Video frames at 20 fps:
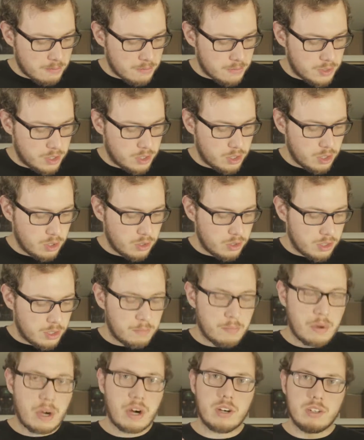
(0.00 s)
So the
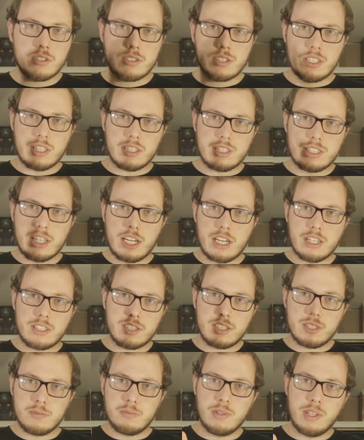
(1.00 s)
parts, it's
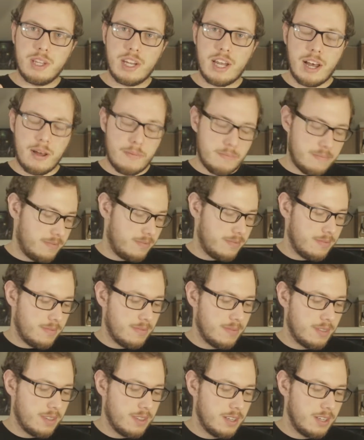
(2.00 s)
not split up.
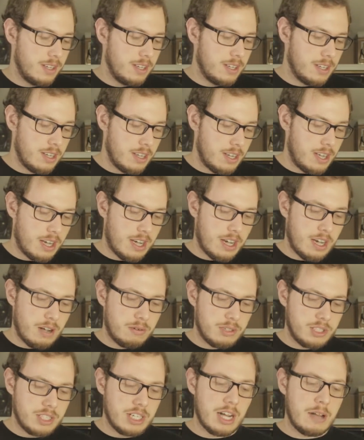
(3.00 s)

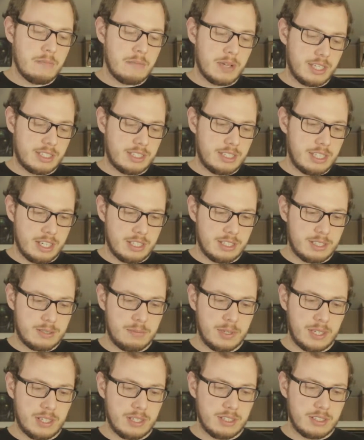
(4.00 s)
Which kind of makes sense,
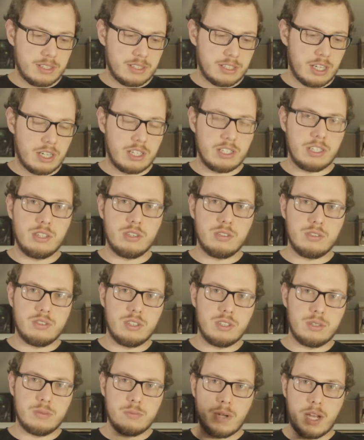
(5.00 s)
because on
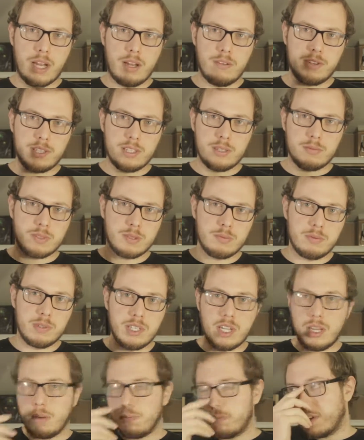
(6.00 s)
YouTube, having them
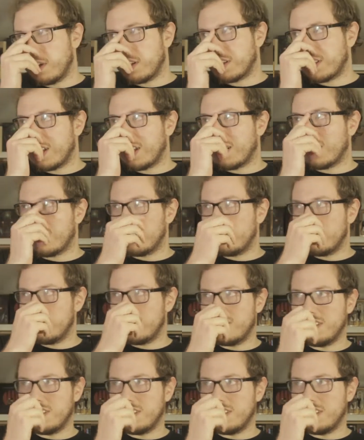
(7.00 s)
split up like that,